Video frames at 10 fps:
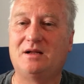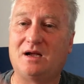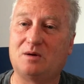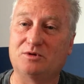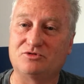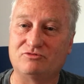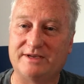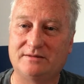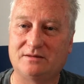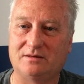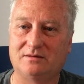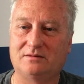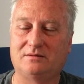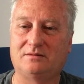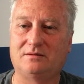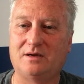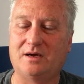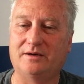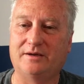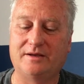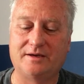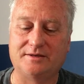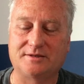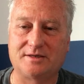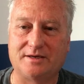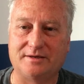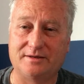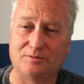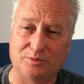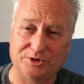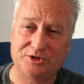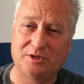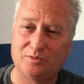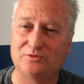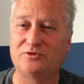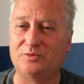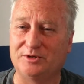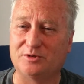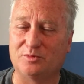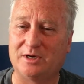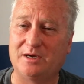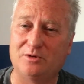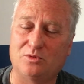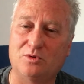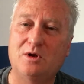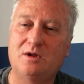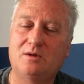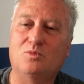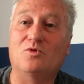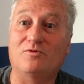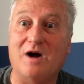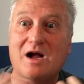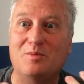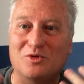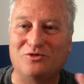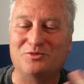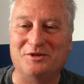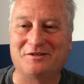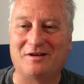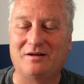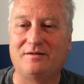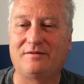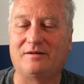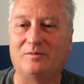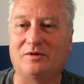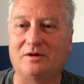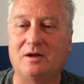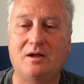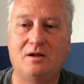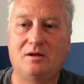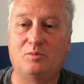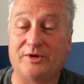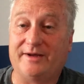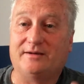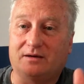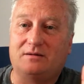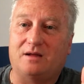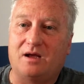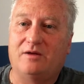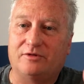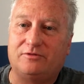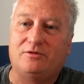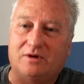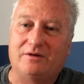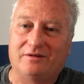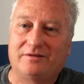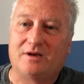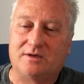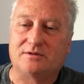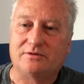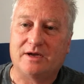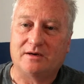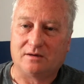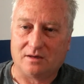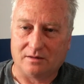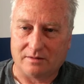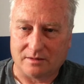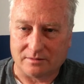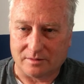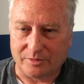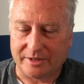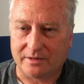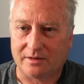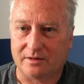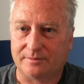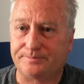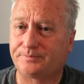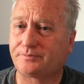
I was renting, and then I decided it would be cheaper for me to buy, or more viable for me to own something, but I don't have a few 100,000 rand lying around in the bank account.